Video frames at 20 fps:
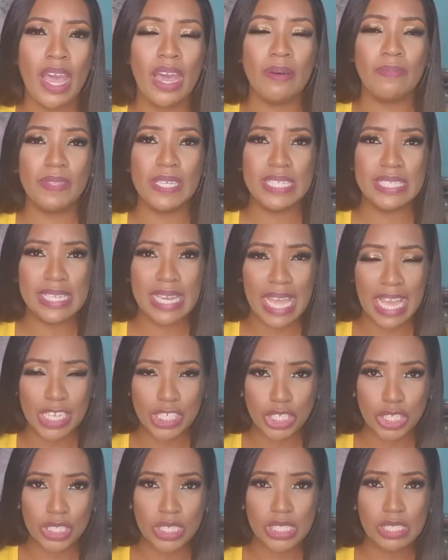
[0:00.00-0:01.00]
these
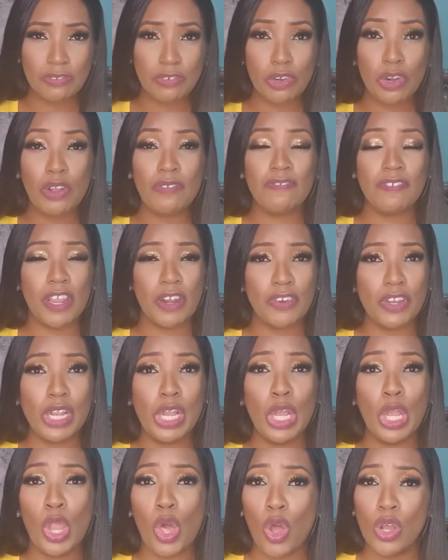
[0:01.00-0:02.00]
lashes for a very
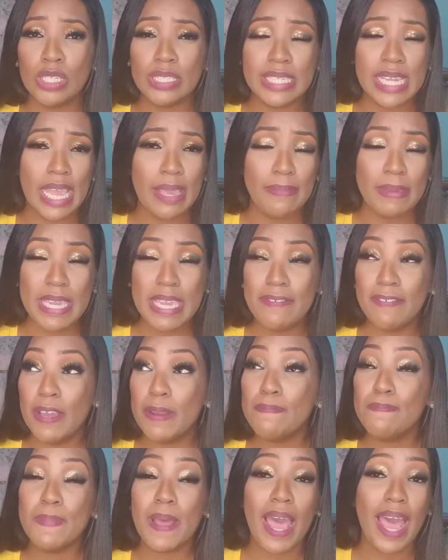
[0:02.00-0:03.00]
long time,
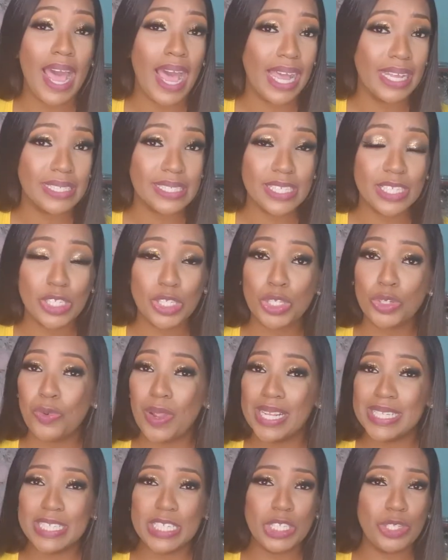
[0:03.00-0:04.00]
even past
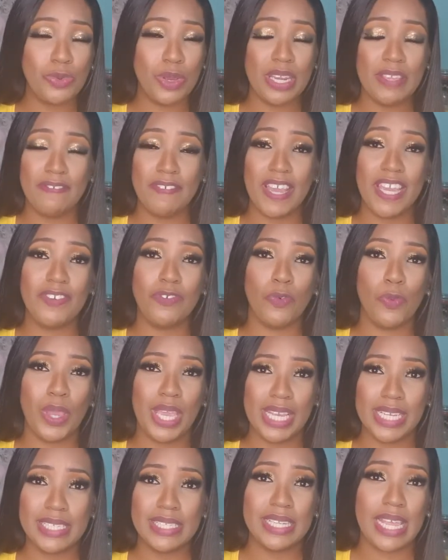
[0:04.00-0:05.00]
20-25
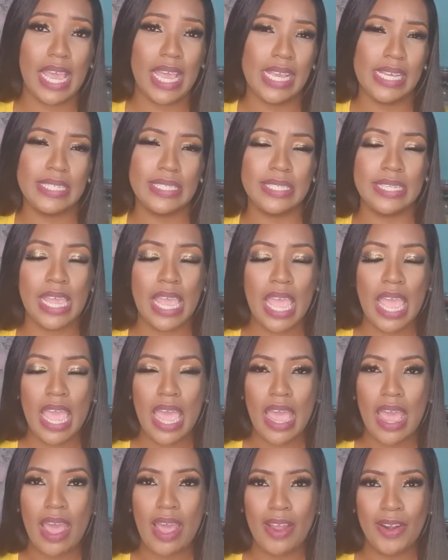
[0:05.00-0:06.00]
wears, guys.
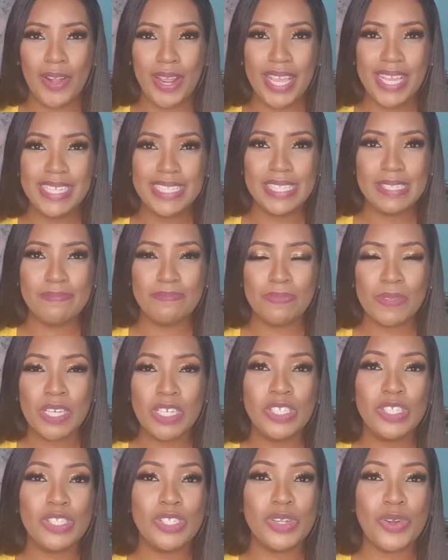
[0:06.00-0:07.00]
All right,
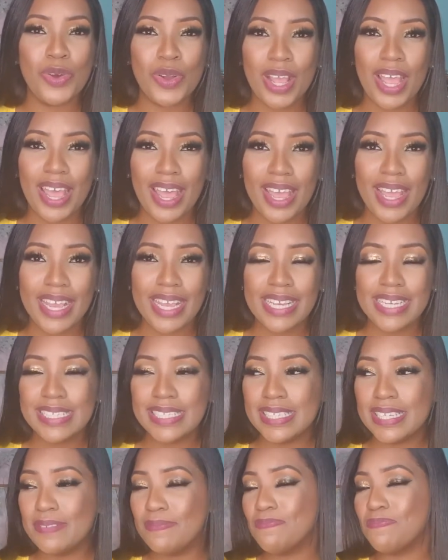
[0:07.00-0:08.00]
so
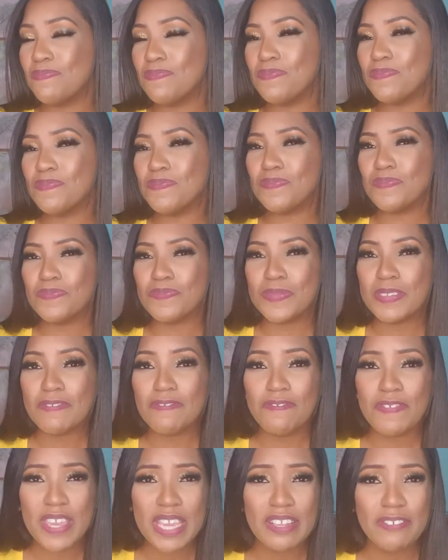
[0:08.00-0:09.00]
guys,
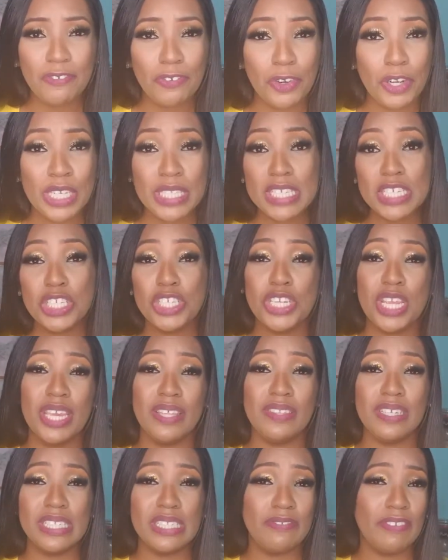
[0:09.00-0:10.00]
feel free to share
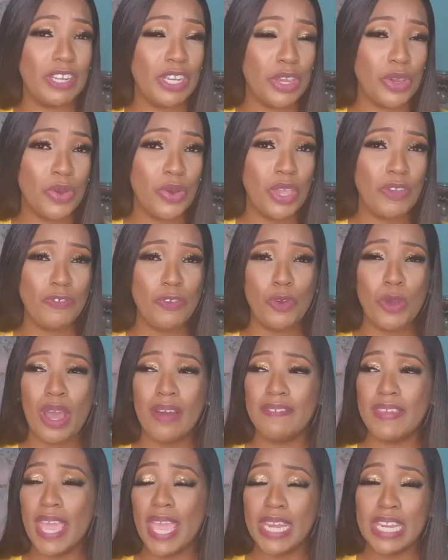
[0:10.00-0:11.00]
this video if you
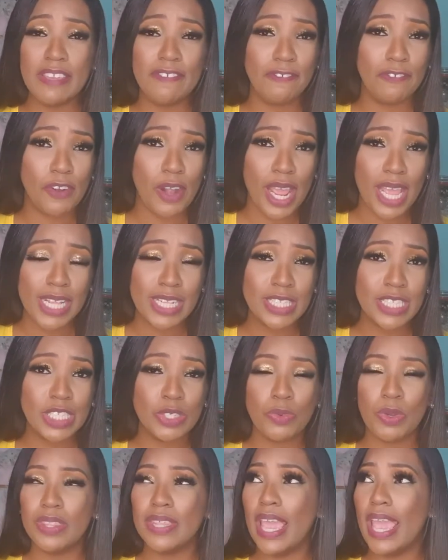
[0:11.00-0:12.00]
have any friends
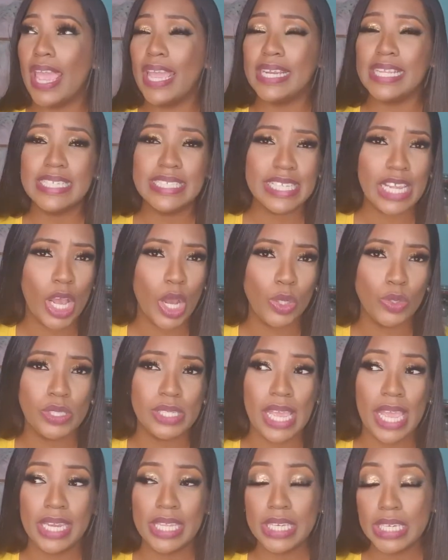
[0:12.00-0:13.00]
with any doubts,
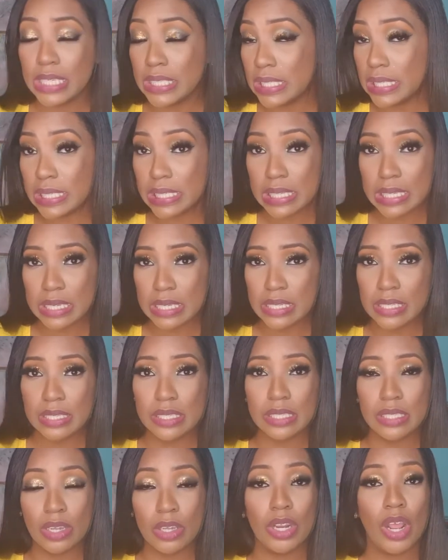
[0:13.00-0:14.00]
any
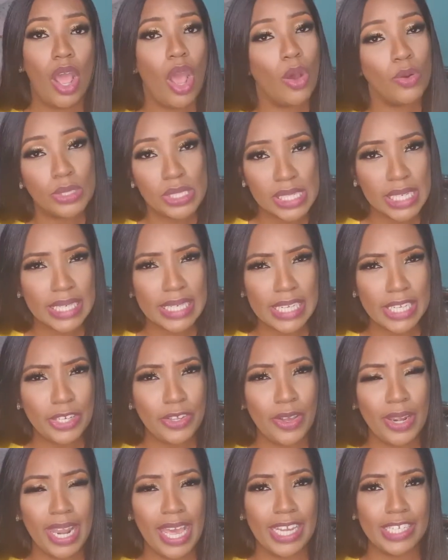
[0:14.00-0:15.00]
concerns on how to clean
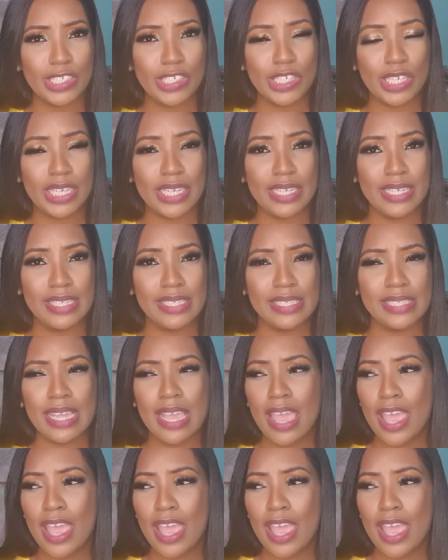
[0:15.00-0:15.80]
your lashes.